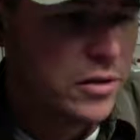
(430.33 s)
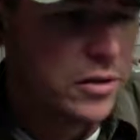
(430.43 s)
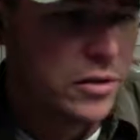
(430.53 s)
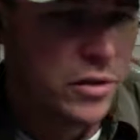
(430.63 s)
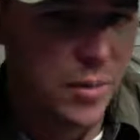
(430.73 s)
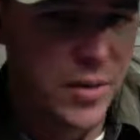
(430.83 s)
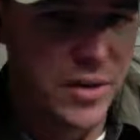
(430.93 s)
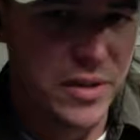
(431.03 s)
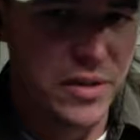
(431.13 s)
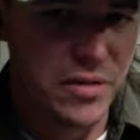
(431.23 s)

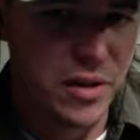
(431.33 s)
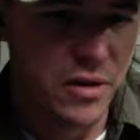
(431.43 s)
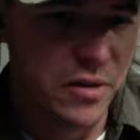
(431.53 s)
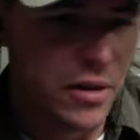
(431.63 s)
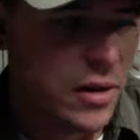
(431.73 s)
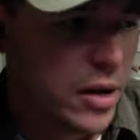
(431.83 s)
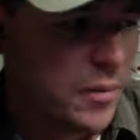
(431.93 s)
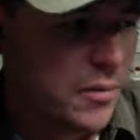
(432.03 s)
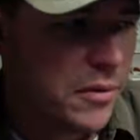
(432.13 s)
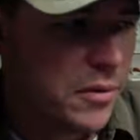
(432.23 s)
sharpness is starting to
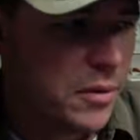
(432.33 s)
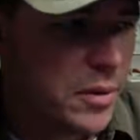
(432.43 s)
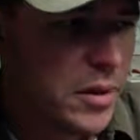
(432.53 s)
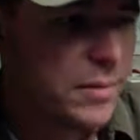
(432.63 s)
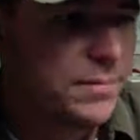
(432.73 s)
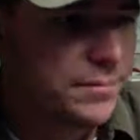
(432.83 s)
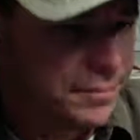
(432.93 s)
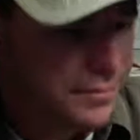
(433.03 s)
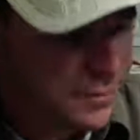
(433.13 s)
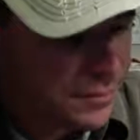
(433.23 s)
come through a little bit.
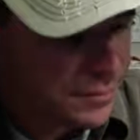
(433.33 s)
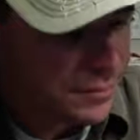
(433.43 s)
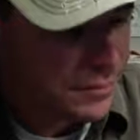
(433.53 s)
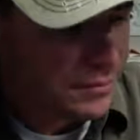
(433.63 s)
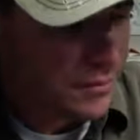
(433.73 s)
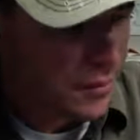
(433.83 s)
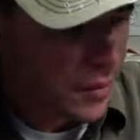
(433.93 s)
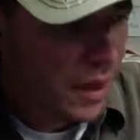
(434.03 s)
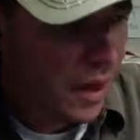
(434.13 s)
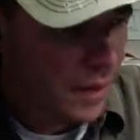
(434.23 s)

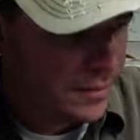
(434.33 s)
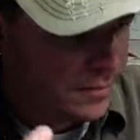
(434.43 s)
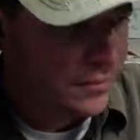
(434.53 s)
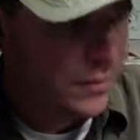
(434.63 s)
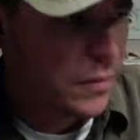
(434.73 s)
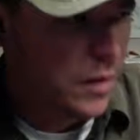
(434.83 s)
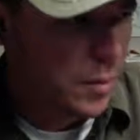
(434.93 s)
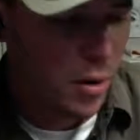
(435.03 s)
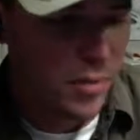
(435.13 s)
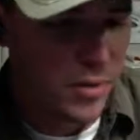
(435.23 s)
Yeah, the
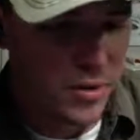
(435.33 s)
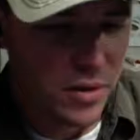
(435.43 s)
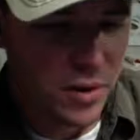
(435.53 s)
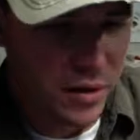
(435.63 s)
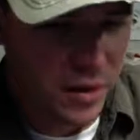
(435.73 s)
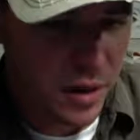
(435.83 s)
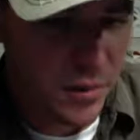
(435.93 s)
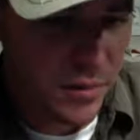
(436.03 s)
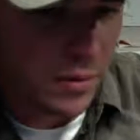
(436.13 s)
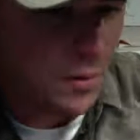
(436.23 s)
bourbon's starting to
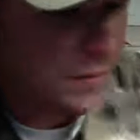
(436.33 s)
come through.